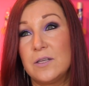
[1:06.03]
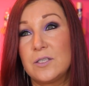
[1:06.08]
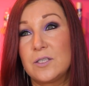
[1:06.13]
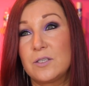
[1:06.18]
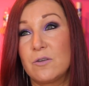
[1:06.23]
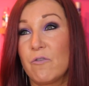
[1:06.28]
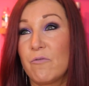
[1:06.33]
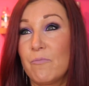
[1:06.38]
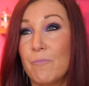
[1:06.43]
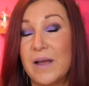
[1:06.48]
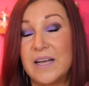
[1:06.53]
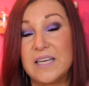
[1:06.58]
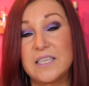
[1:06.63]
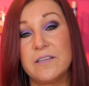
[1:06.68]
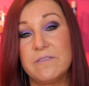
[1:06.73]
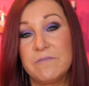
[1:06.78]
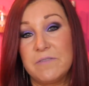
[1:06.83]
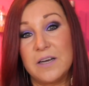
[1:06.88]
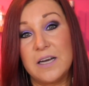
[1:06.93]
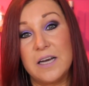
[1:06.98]
sort of
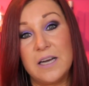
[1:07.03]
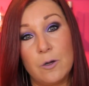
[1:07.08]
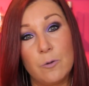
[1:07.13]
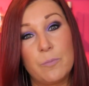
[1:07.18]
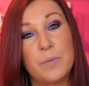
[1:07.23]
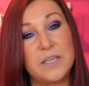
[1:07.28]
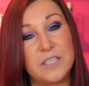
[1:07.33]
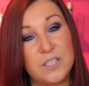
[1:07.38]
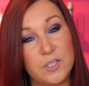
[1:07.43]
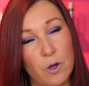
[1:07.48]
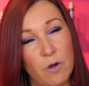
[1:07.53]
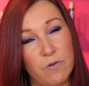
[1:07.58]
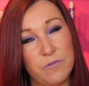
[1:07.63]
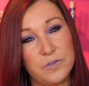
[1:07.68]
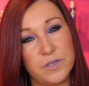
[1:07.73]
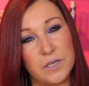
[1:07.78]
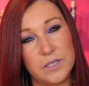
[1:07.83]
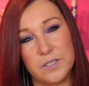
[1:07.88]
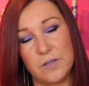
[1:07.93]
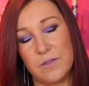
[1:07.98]
makes it feel a little bit softer.